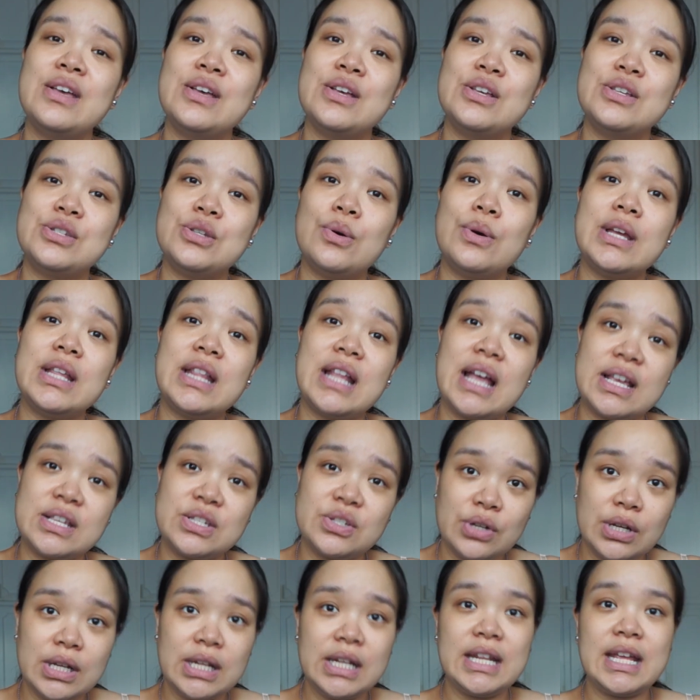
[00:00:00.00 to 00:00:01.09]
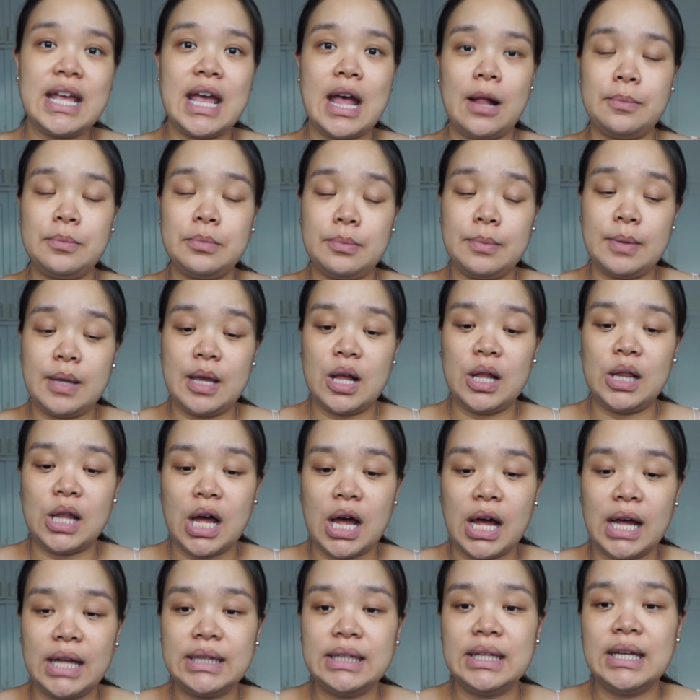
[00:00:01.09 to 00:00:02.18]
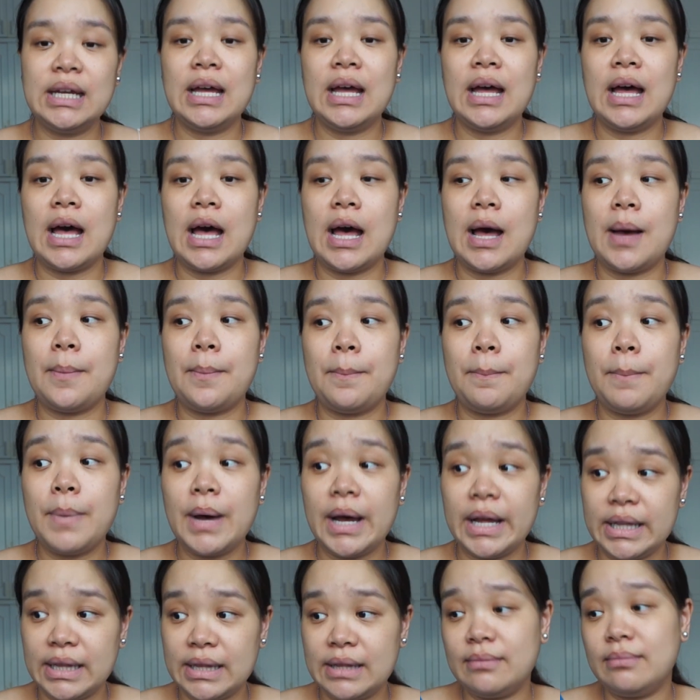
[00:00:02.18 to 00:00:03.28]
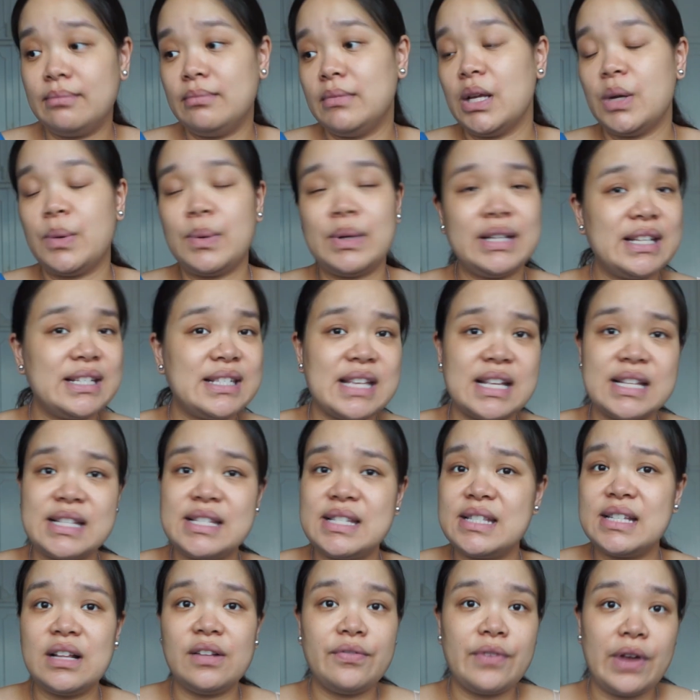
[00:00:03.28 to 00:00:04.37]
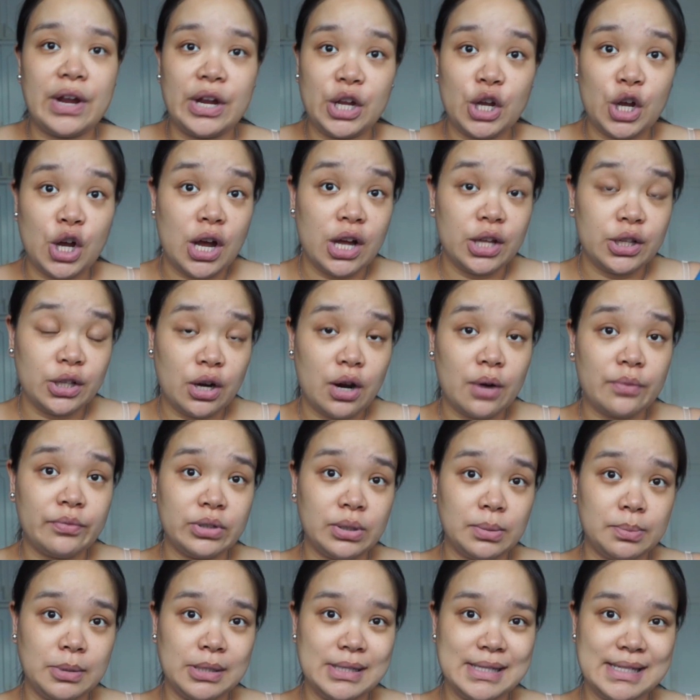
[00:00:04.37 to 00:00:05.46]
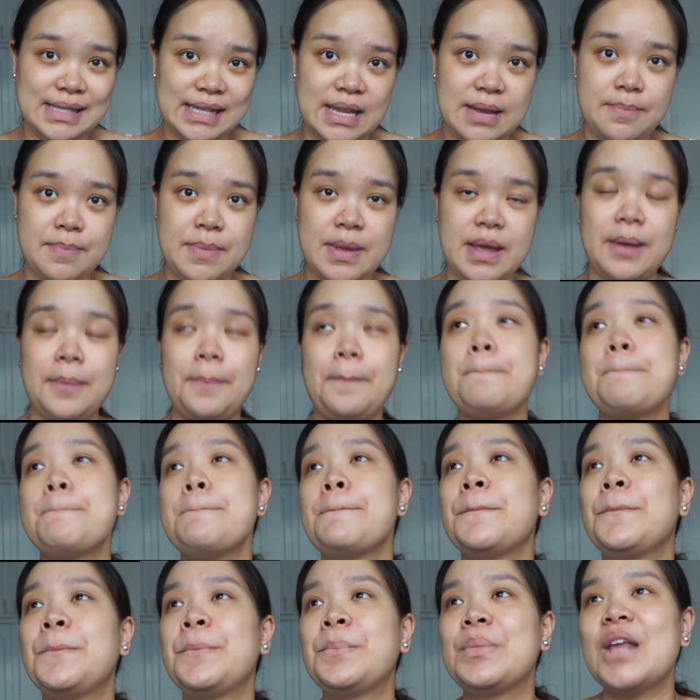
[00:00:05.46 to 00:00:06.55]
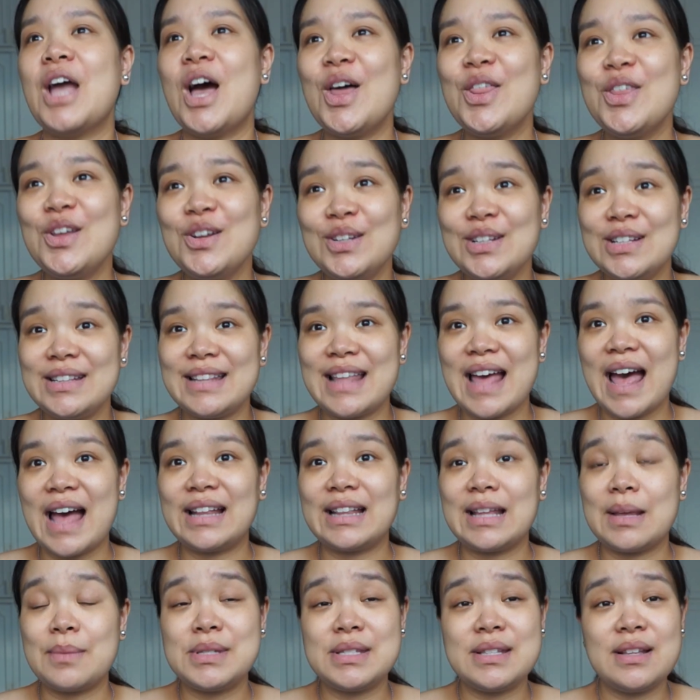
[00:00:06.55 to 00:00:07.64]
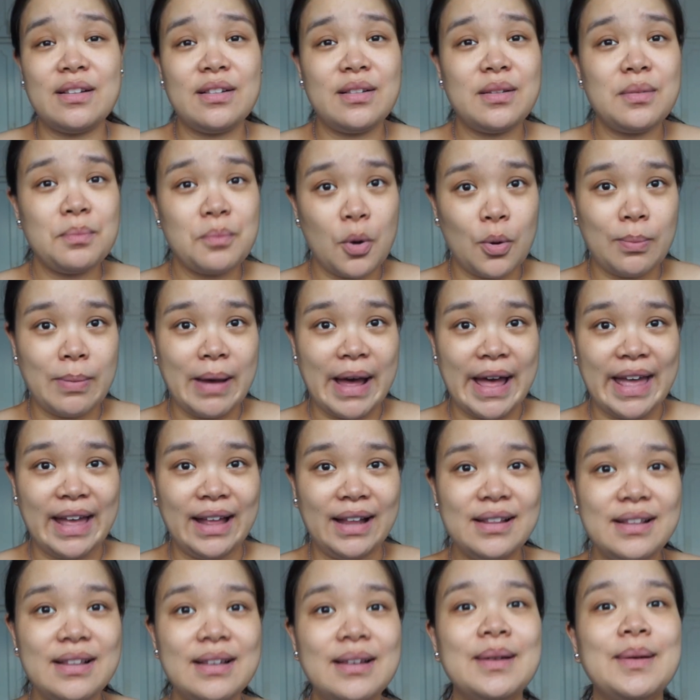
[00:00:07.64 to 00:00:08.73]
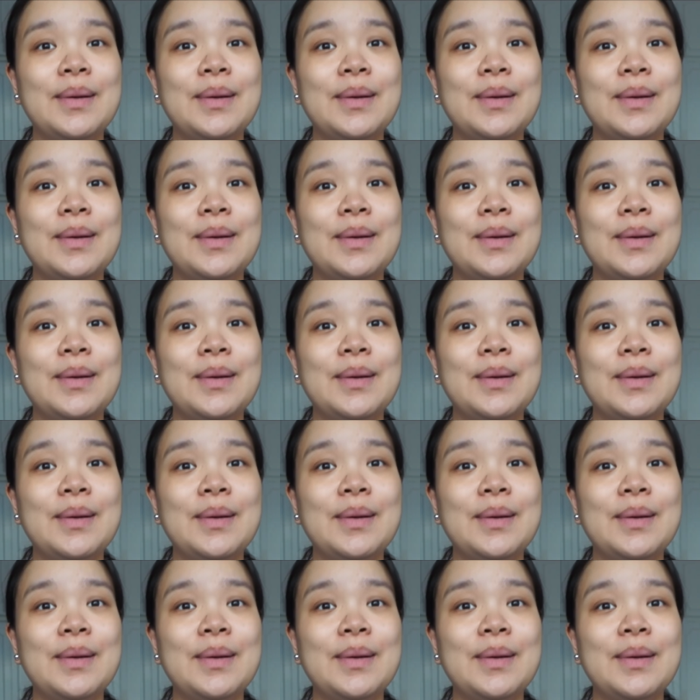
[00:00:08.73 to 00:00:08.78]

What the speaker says: So it has really helped me a lot. But like what I said, still very uncomfortable sleeping. Other than that, I'm still mobile.